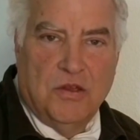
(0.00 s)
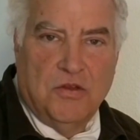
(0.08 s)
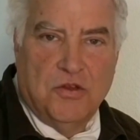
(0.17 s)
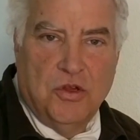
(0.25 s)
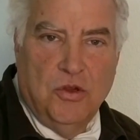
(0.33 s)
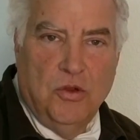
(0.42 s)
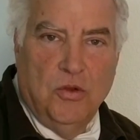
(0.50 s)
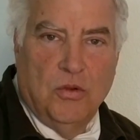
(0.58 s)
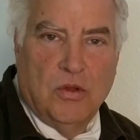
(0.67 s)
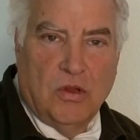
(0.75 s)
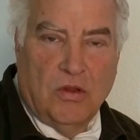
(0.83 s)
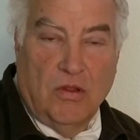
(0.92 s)
too
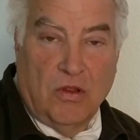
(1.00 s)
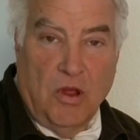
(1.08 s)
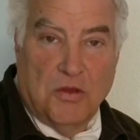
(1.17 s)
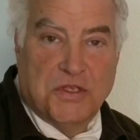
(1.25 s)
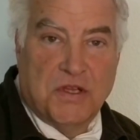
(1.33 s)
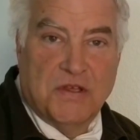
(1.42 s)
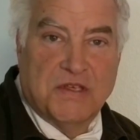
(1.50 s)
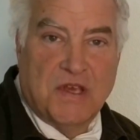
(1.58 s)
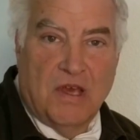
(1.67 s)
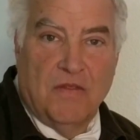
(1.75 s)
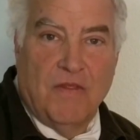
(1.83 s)
close to the sun.